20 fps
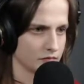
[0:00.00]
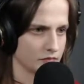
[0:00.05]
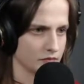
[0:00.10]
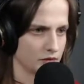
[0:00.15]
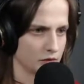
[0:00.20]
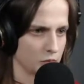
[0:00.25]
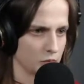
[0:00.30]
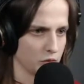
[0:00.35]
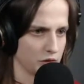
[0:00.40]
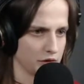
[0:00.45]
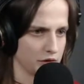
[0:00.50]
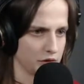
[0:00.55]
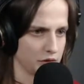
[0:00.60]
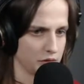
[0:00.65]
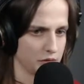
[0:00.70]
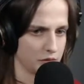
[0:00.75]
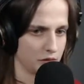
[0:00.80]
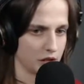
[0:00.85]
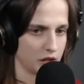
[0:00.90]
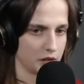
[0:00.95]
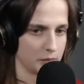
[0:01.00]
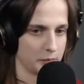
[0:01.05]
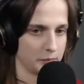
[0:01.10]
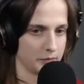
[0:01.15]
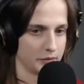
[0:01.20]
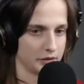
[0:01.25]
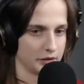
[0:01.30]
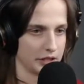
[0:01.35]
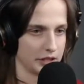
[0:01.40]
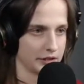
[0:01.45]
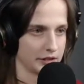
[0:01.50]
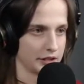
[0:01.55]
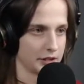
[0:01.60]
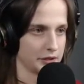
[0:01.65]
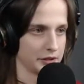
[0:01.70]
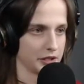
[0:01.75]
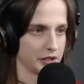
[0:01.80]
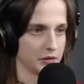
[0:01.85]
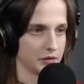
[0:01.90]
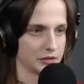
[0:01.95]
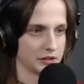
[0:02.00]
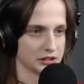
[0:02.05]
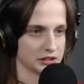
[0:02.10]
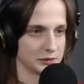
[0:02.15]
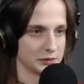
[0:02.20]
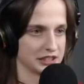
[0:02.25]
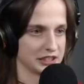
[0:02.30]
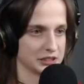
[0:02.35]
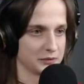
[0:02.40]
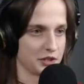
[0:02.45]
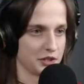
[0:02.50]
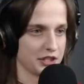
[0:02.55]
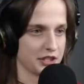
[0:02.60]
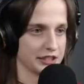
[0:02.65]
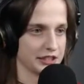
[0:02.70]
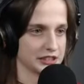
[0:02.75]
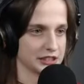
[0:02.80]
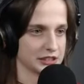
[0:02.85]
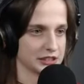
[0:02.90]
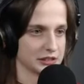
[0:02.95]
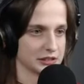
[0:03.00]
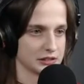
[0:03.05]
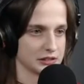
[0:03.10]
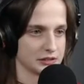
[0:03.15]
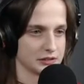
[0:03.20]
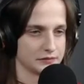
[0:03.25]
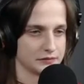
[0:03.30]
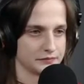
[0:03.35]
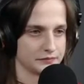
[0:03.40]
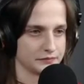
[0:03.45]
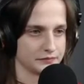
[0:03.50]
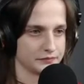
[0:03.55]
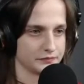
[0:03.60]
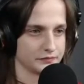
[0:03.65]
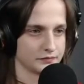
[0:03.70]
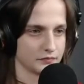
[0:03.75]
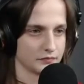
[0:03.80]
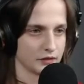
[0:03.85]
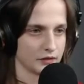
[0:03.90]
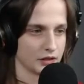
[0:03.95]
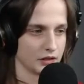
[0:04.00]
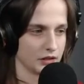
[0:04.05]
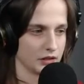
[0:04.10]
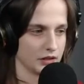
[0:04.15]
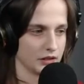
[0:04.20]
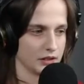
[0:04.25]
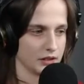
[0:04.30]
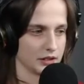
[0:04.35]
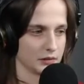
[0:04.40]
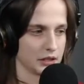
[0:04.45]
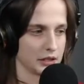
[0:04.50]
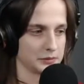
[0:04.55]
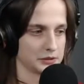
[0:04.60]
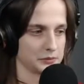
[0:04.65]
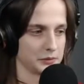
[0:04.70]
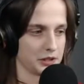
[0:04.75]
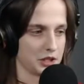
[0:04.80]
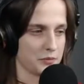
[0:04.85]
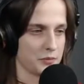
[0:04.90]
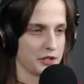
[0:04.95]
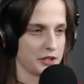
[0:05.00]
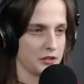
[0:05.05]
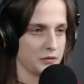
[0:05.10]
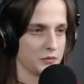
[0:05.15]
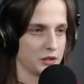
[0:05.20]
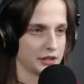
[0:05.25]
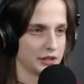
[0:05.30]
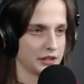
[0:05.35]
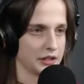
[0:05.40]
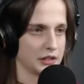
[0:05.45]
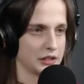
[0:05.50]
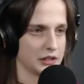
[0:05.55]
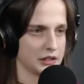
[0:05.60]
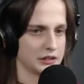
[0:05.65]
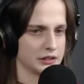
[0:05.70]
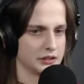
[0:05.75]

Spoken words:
What do you drop? Okay, there we go. There's my SMG nades. Grab some HP, why not?